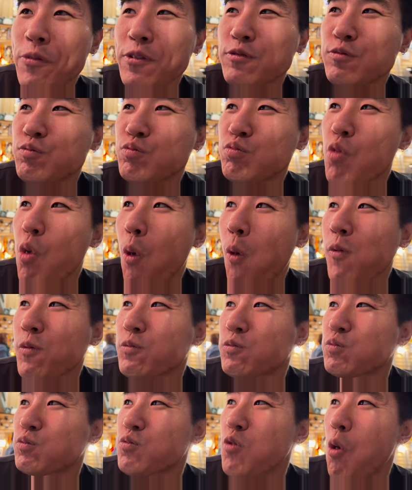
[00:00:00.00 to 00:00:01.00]
Oh, it's
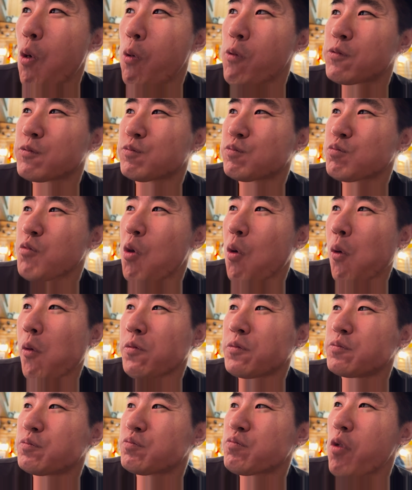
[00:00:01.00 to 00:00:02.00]
gonna be so. It's
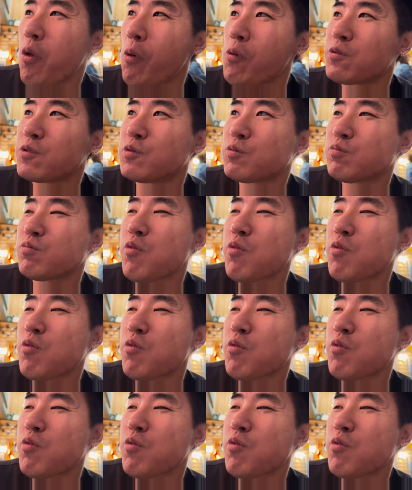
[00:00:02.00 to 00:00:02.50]
gonna be gold later.